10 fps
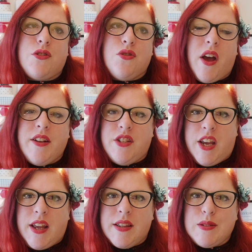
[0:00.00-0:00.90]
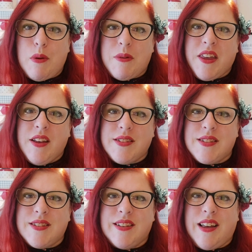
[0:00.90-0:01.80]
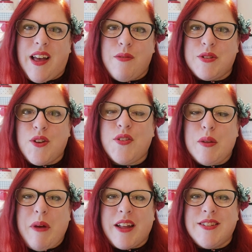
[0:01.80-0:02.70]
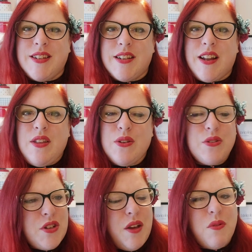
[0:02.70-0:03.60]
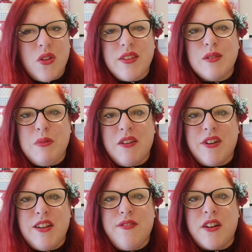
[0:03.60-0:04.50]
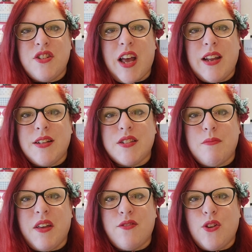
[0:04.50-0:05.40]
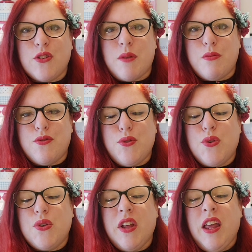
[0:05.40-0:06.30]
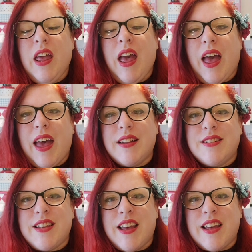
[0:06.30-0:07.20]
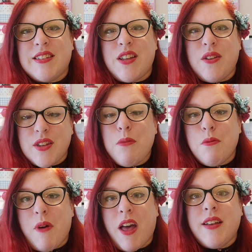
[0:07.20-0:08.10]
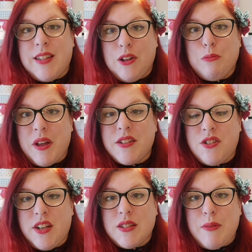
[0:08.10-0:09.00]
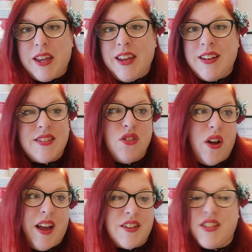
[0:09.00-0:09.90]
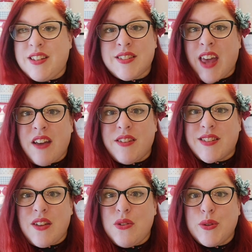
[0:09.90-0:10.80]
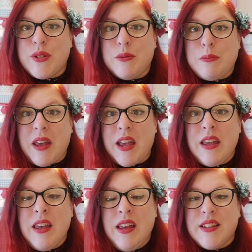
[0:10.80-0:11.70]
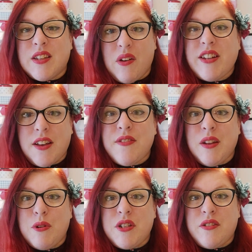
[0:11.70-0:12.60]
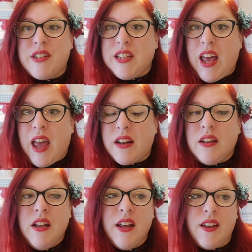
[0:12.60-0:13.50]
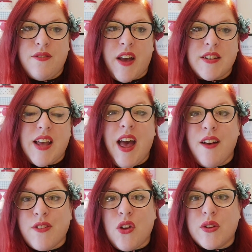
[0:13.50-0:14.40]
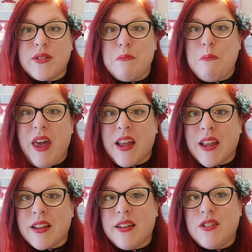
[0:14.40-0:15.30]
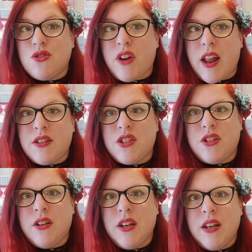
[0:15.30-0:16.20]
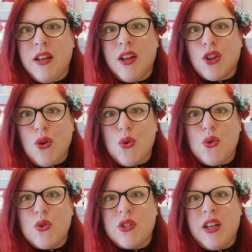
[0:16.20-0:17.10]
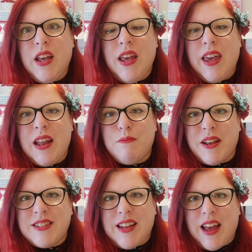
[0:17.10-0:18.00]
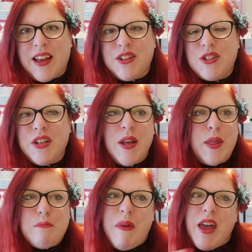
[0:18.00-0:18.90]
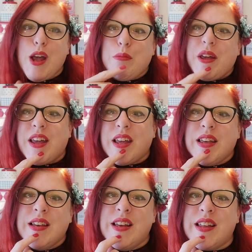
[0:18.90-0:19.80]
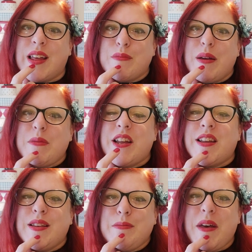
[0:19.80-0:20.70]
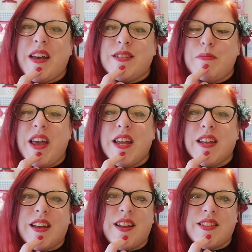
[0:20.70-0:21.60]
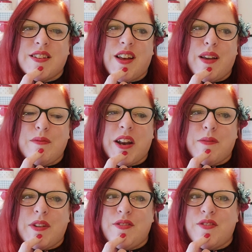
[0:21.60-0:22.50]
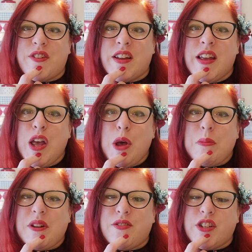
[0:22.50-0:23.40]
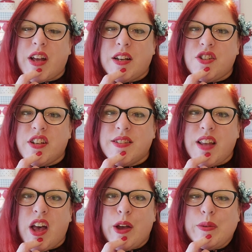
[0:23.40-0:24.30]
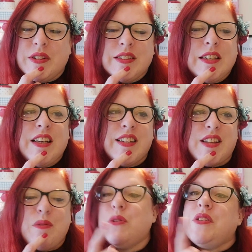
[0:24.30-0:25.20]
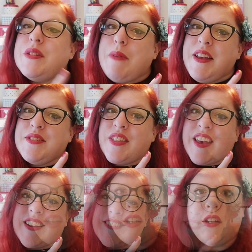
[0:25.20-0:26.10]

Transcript: tried jeans, but because I was offered the pattern, I thought, you know what, this will be a really fun challenge, something I've not done before. And so it's opened my eyes a little bit to jeans making, and it's not actually as scary as I thought it would be. So I definitely would do it again. In fact, I have got some pink stretch cord in my stash that maybe that might be a nice pair to make another time when I'm in for a bit of a challenging sew. So watch this space for that.